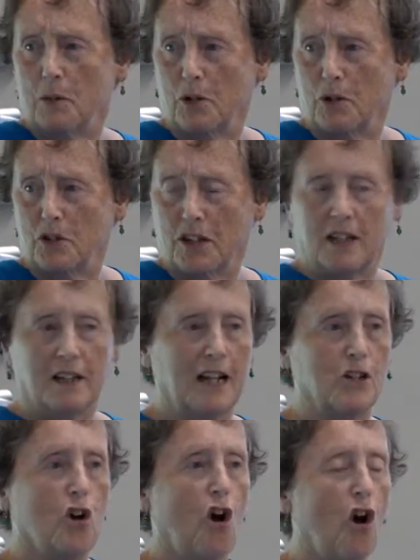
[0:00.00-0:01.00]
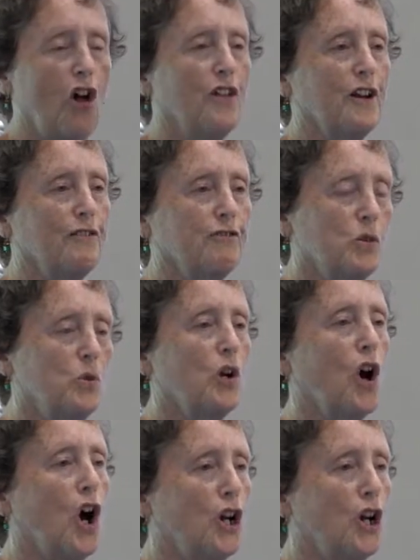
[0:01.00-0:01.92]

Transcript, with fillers: birds that catch all their food